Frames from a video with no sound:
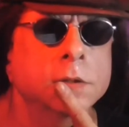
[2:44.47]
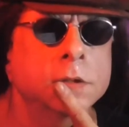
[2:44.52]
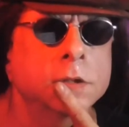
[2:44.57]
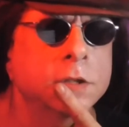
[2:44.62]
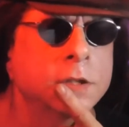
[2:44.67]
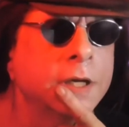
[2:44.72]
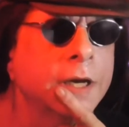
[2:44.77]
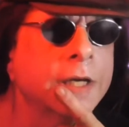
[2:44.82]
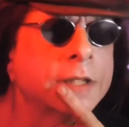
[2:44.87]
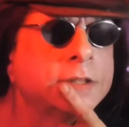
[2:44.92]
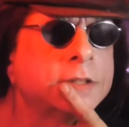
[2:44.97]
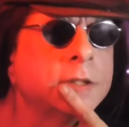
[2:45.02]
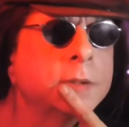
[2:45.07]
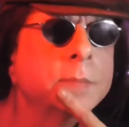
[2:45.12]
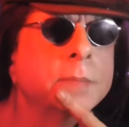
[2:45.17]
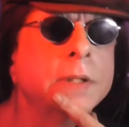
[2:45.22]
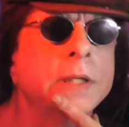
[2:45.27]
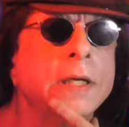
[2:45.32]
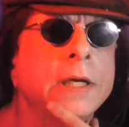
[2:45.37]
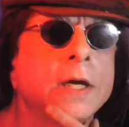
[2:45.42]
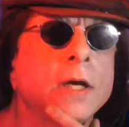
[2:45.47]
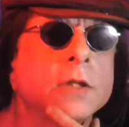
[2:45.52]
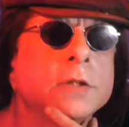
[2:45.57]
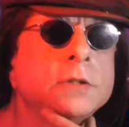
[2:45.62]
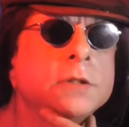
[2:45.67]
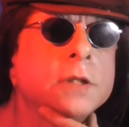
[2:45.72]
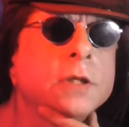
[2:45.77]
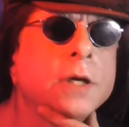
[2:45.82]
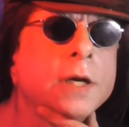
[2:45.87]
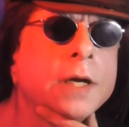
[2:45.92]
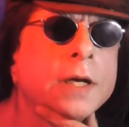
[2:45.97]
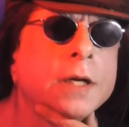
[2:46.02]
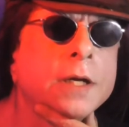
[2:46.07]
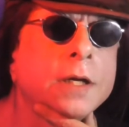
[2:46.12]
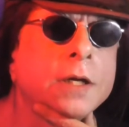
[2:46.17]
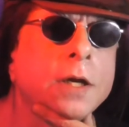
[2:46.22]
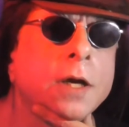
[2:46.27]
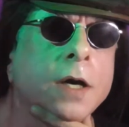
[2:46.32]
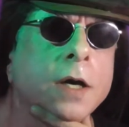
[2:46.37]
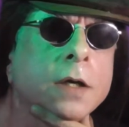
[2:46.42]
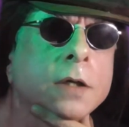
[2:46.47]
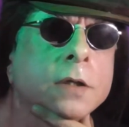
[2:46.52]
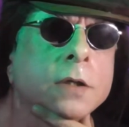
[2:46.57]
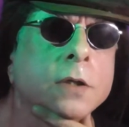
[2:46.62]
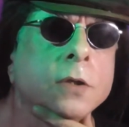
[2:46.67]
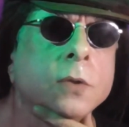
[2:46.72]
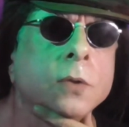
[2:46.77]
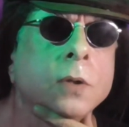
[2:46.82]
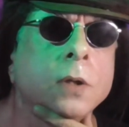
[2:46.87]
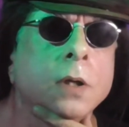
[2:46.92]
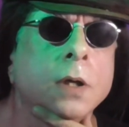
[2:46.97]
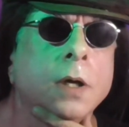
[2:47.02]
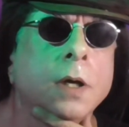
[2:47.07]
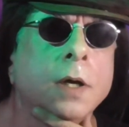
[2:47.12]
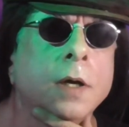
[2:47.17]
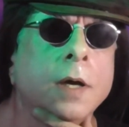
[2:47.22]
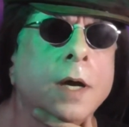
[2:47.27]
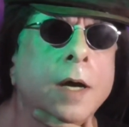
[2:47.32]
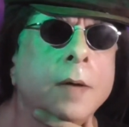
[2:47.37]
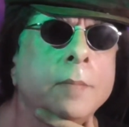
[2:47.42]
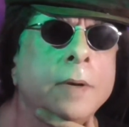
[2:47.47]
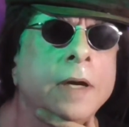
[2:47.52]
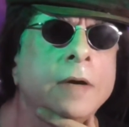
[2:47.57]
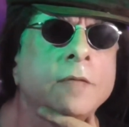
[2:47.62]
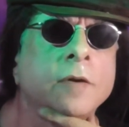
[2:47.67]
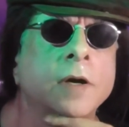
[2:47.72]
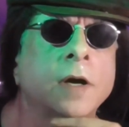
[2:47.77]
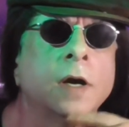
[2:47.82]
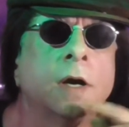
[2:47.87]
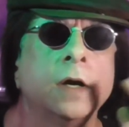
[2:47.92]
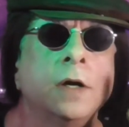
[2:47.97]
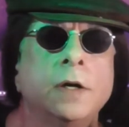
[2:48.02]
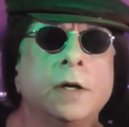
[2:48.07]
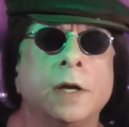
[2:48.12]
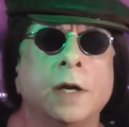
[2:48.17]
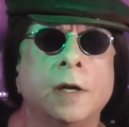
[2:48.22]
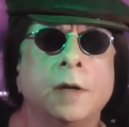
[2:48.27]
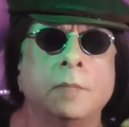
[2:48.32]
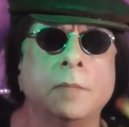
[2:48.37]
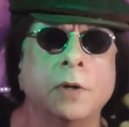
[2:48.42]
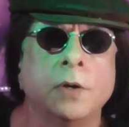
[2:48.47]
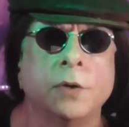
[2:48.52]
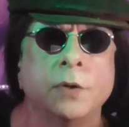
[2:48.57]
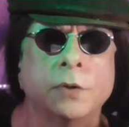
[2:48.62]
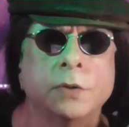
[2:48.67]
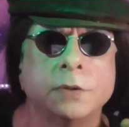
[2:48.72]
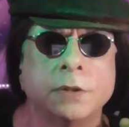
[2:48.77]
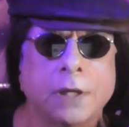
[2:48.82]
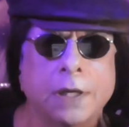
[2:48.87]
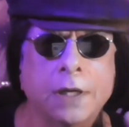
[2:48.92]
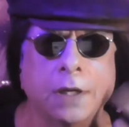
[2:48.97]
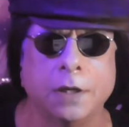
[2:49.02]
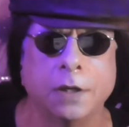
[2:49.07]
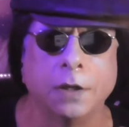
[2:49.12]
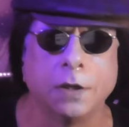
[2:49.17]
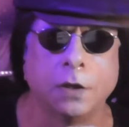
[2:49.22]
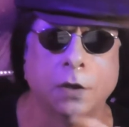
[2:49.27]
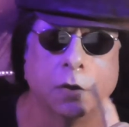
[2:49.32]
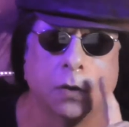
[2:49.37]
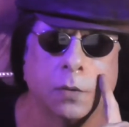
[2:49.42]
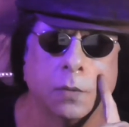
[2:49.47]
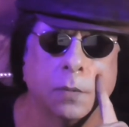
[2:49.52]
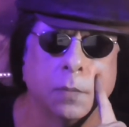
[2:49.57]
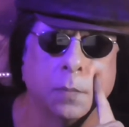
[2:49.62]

you got somebody else there I can talk to? I, am having a hard time understanding you.